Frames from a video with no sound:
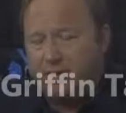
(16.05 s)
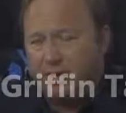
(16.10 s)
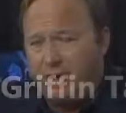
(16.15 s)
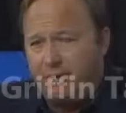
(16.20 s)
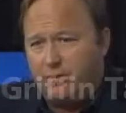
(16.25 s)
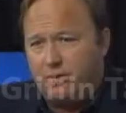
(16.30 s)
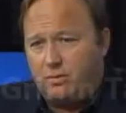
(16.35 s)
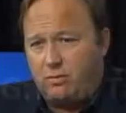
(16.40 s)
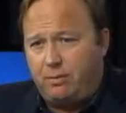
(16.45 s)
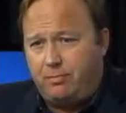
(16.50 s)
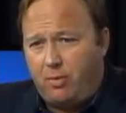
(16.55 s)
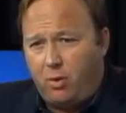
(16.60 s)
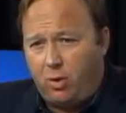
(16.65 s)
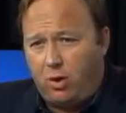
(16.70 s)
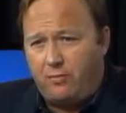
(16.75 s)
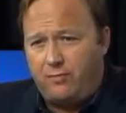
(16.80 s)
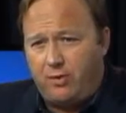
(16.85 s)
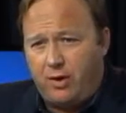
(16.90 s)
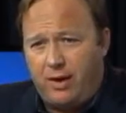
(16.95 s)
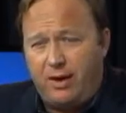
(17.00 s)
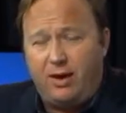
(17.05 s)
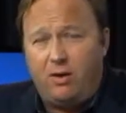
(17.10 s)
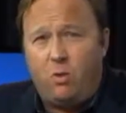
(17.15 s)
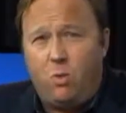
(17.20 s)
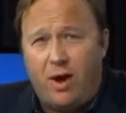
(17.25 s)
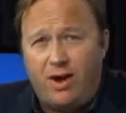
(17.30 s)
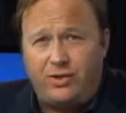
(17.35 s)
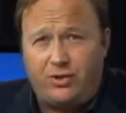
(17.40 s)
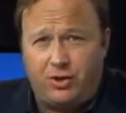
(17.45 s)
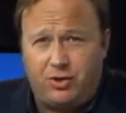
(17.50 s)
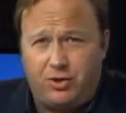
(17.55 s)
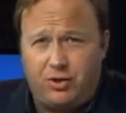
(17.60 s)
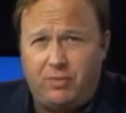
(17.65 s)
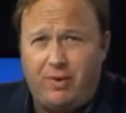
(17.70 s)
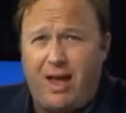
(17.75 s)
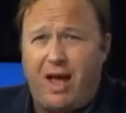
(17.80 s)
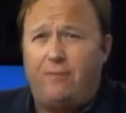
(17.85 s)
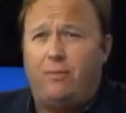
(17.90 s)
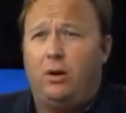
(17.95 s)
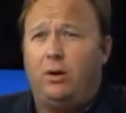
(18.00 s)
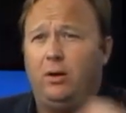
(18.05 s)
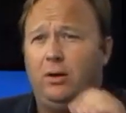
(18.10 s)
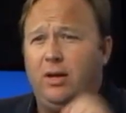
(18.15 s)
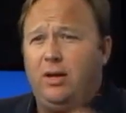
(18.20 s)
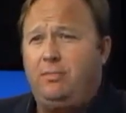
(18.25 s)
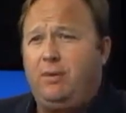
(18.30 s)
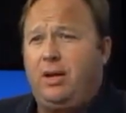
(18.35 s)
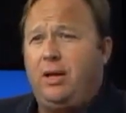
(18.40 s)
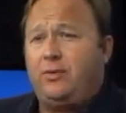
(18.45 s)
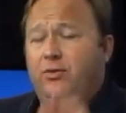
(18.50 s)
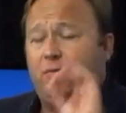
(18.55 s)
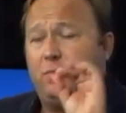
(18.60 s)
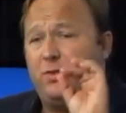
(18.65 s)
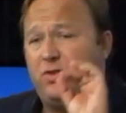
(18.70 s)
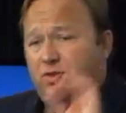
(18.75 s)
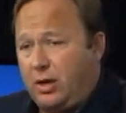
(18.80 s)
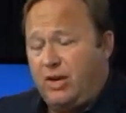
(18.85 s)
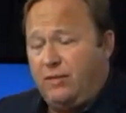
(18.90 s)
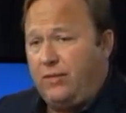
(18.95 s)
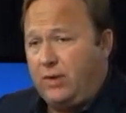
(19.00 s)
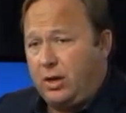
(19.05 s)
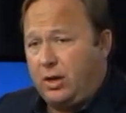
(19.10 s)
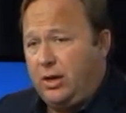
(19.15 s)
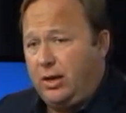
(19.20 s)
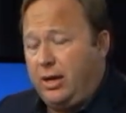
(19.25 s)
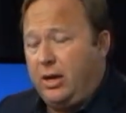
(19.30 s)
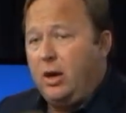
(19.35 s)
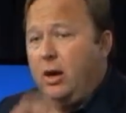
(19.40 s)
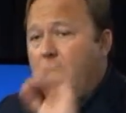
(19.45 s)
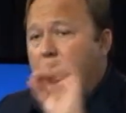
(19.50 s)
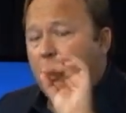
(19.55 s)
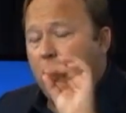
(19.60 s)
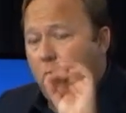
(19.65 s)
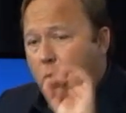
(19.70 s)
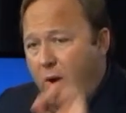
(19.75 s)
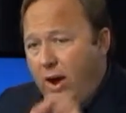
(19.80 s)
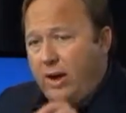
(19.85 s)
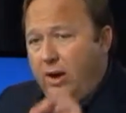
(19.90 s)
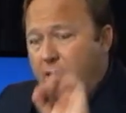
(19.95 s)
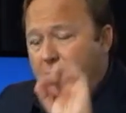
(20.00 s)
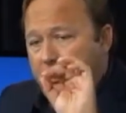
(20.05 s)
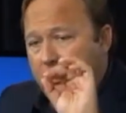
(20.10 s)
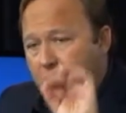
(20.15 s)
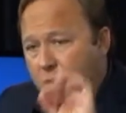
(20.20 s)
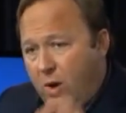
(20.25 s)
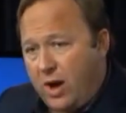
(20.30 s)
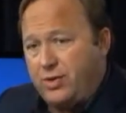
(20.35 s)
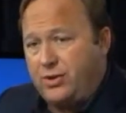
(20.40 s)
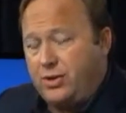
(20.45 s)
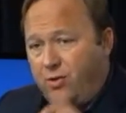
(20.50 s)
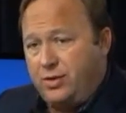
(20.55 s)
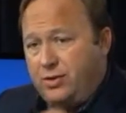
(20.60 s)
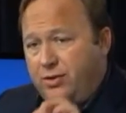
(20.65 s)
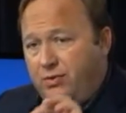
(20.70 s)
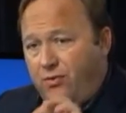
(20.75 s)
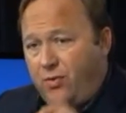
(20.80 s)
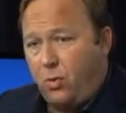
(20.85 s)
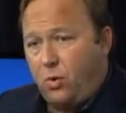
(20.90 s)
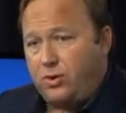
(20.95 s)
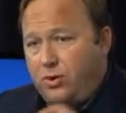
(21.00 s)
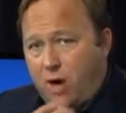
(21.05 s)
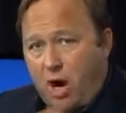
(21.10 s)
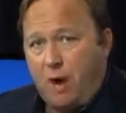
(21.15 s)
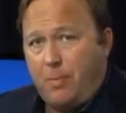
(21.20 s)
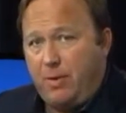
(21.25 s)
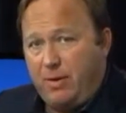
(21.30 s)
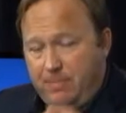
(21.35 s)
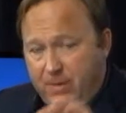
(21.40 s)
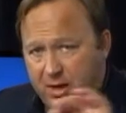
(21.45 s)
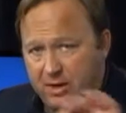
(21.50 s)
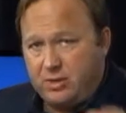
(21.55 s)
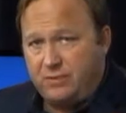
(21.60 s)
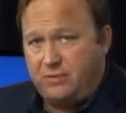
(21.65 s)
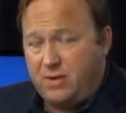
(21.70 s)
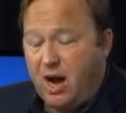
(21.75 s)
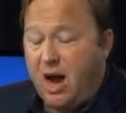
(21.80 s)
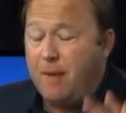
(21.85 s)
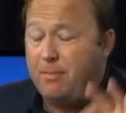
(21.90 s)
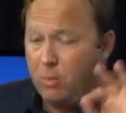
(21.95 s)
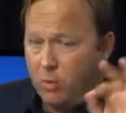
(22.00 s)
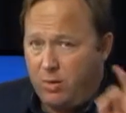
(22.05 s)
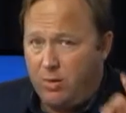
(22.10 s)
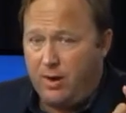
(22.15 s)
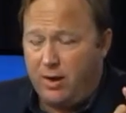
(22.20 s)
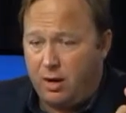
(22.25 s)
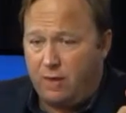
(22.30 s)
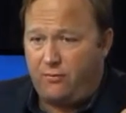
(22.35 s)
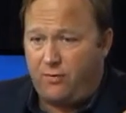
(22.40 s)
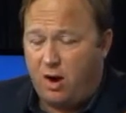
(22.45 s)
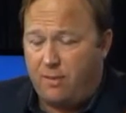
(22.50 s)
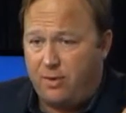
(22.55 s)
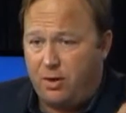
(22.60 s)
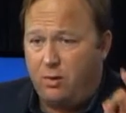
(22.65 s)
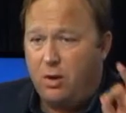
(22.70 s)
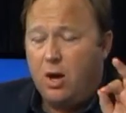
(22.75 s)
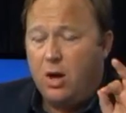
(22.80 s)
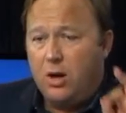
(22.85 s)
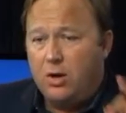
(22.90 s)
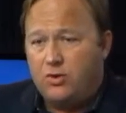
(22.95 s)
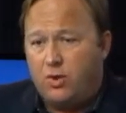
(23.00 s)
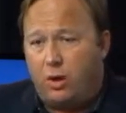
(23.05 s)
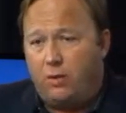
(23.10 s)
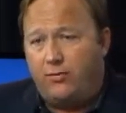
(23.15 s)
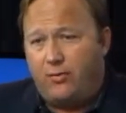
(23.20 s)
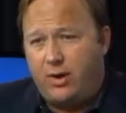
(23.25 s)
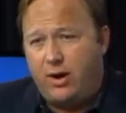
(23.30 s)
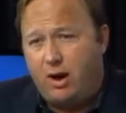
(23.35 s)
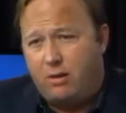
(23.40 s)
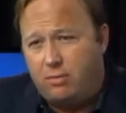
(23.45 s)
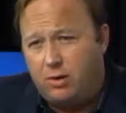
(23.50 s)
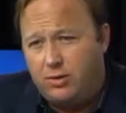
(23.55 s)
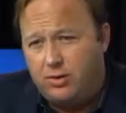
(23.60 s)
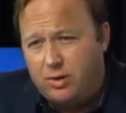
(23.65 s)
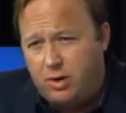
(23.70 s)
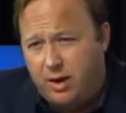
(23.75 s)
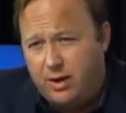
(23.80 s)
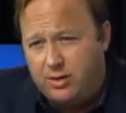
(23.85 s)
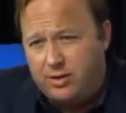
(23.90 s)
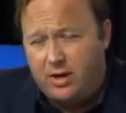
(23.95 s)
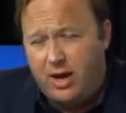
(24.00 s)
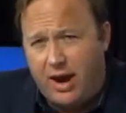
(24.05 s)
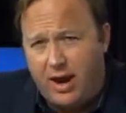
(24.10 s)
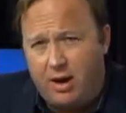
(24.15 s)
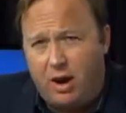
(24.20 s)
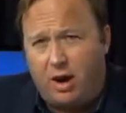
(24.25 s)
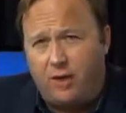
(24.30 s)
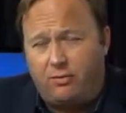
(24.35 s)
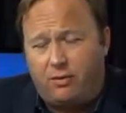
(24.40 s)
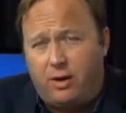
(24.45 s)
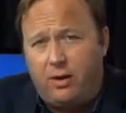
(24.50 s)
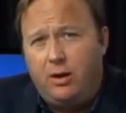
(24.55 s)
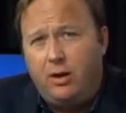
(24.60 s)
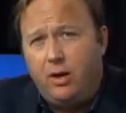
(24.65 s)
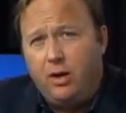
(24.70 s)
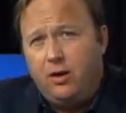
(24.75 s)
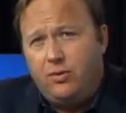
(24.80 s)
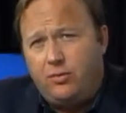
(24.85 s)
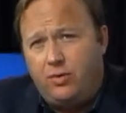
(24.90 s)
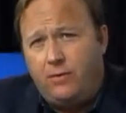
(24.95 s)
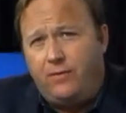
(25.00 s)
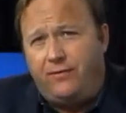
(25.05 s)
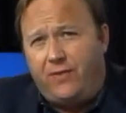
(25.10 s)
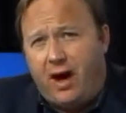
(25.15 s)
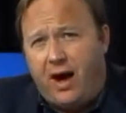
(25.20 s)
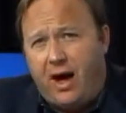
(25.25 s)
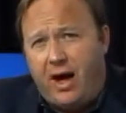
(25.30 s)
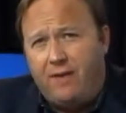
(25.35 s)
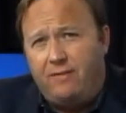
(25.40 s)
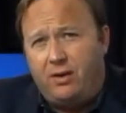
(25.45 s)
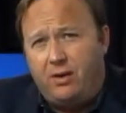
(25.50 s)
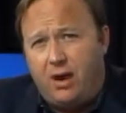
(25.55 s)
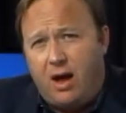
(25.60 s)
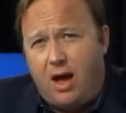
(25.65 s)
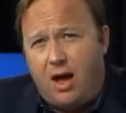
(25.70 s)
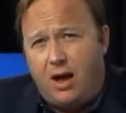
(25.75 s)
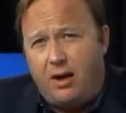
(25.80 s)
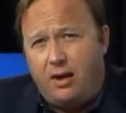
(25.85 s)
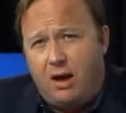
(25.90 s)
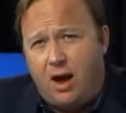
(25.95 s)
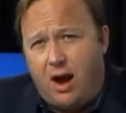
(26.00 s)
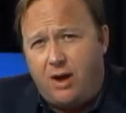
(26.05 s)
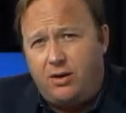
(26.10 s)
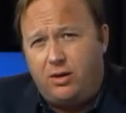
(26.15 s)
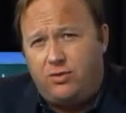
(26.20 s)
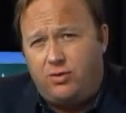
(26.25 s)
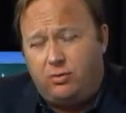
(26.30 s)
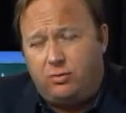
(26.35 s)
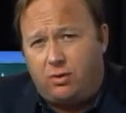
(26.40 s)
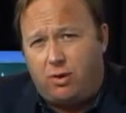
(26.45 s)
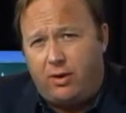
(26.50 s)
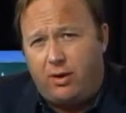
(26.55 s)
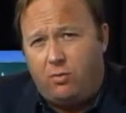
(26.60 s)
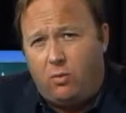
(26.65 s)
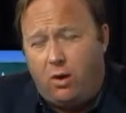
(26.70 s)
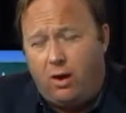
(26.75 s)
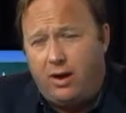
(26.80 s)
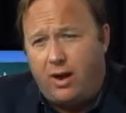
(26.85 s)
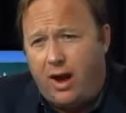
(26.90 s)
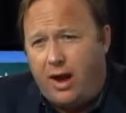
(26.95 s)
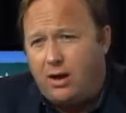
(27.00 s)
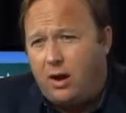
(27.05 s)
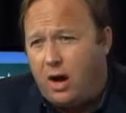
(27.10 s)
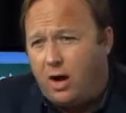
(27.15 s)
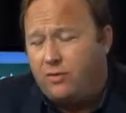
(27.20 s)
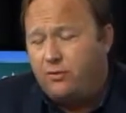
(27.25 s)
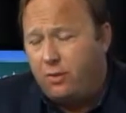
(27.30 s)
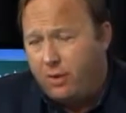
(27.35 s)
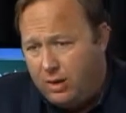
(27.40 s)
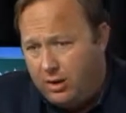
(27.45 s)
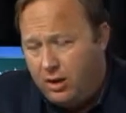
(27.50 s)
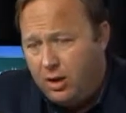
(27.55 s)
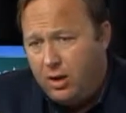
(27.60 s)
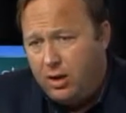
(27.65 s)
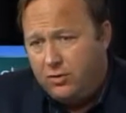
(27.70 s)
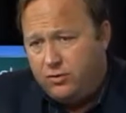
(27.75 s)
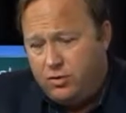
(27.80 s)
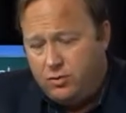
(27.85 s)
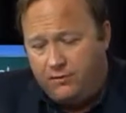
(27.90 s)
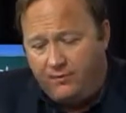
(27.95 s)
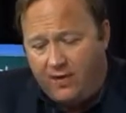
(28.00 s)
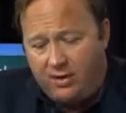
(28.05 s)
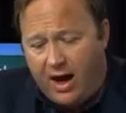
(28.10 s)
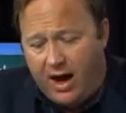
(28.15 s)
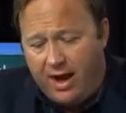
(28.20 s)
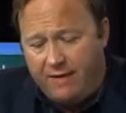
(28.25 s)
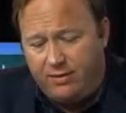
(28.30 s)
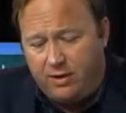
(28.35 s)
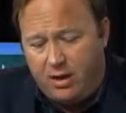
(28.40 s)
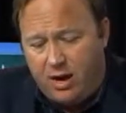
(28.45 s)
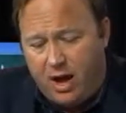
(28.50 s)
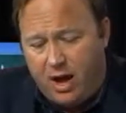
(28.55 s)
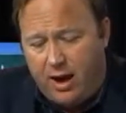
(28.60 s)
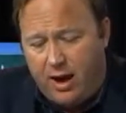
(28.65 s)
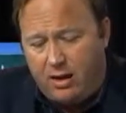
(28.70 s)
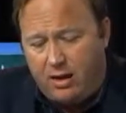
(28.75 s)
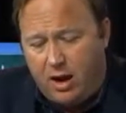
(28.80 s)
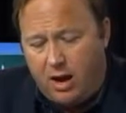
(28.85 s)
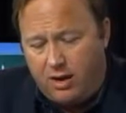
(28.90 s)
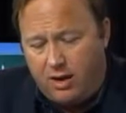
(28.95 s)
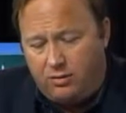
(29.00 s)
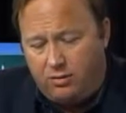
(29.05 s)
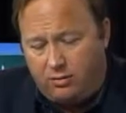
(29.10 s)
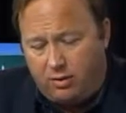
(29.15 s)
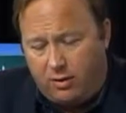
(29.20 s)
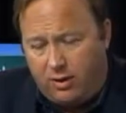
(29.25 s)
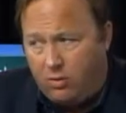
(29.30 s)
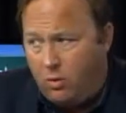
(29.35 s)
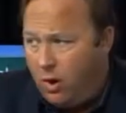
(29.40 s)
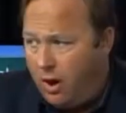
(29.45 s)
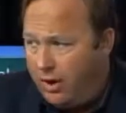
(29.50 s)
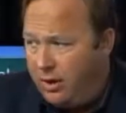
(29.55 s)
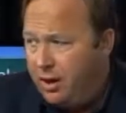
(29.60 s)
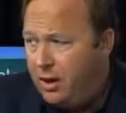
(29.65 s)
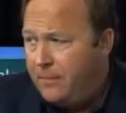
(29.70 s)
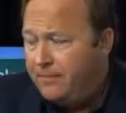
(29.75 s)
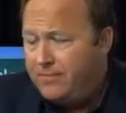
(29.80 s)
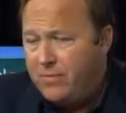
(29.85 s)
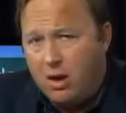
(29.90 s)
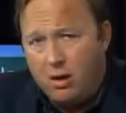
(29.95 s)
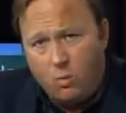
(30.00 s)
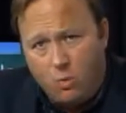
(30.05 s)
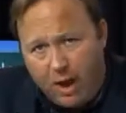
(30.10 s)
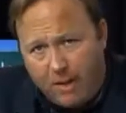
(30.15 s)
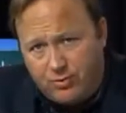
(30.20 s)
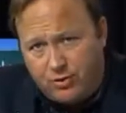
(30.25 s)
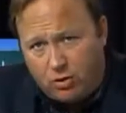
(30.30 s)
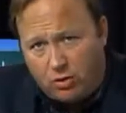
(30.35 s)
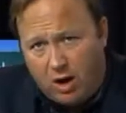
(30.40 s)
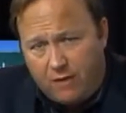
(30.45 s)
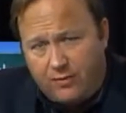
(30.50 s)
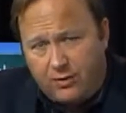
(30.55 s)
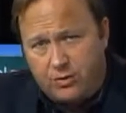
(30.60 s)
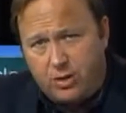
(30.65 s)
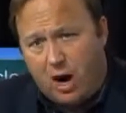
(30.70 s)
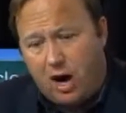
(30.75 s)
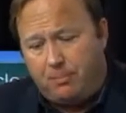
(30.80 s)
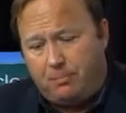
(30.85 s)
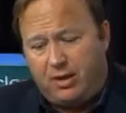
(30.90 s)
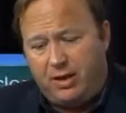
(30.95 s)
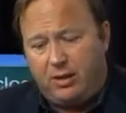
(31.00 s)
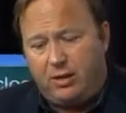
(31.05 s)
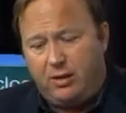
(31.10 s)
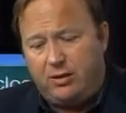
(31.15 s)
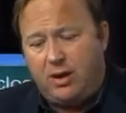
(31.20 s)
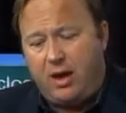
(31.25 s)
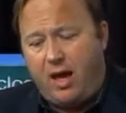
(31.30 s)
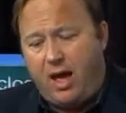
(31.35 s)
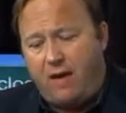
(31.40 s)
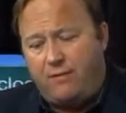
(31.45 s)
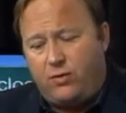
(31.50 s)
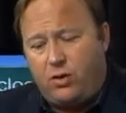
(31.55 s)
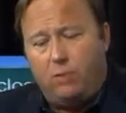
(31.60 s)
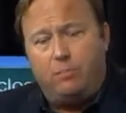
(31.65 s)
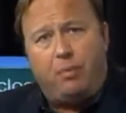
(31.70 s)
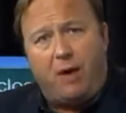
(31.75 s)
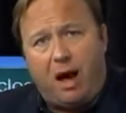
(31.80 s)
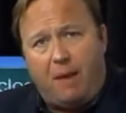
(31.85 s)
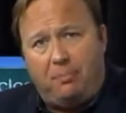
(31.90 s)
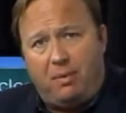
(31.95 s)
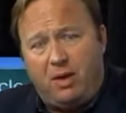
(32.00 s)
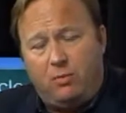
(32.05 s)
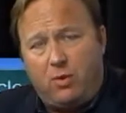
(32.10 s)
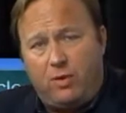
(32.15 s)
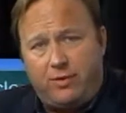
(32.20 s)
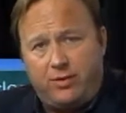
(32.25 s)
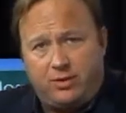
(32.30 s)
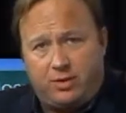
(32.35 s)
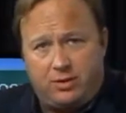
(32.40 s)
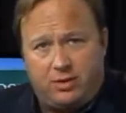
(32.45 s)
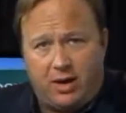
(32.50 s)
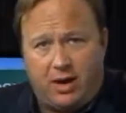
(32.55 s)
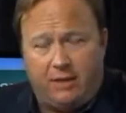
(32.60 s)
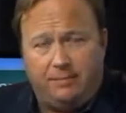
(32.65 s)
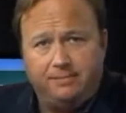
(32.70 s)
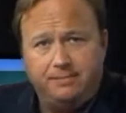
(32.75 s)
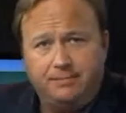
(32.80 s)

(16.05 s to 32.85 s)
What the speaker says: to give us a report for any questions you have on Libya specifically. Quick questions for Tarpley because of time, but we want to hear from you. Toll-free number to join us, 800-259-9231, 800-259-9231. Webster Griffin Tarpley, good to have you pop in with us today.